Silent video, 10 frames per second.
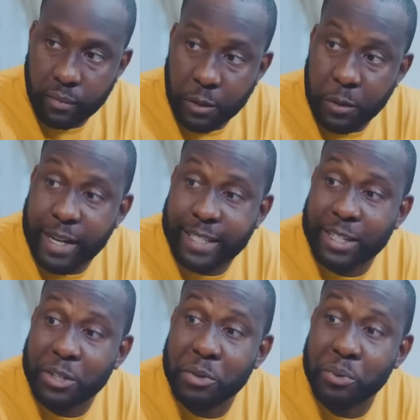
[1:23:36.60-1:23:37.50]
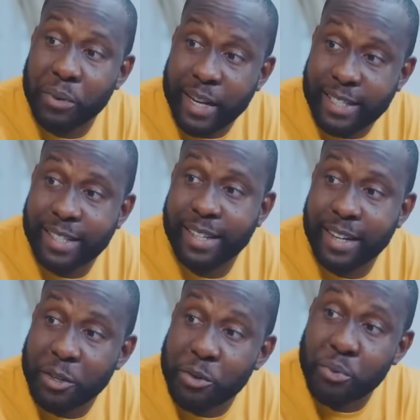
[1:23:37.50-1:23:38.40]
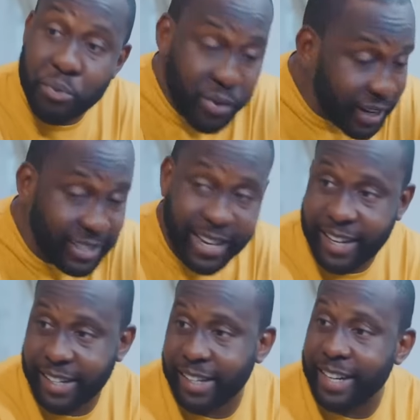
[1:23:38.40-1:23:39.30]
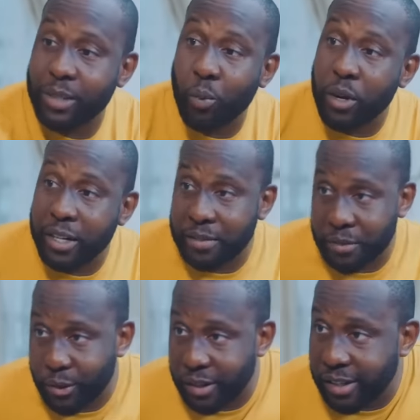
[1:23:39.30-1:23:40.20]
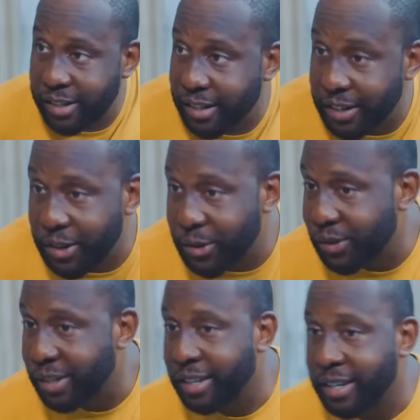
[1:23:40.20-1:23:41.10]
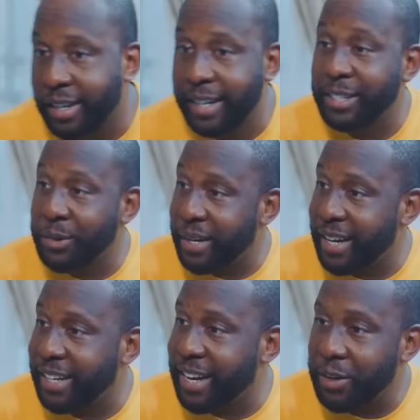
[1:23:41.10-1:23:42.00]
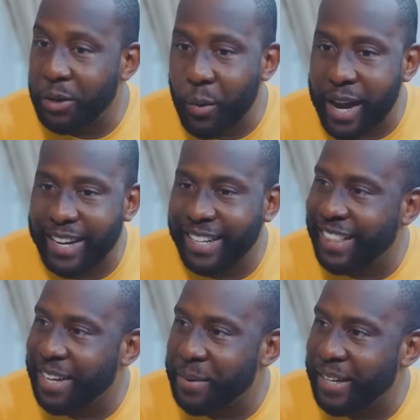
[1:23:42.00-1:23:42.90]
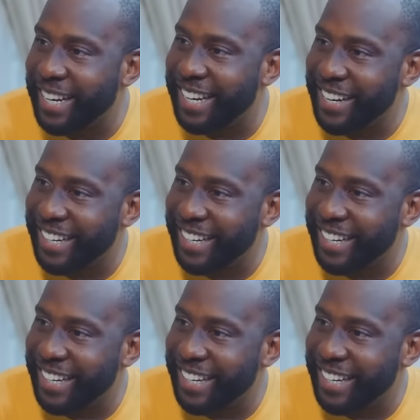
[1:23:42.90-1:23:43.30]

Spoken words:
You know, that's a great, great idea. That's wonderful. You know, that's a great idea. I don't know why I didn't think about that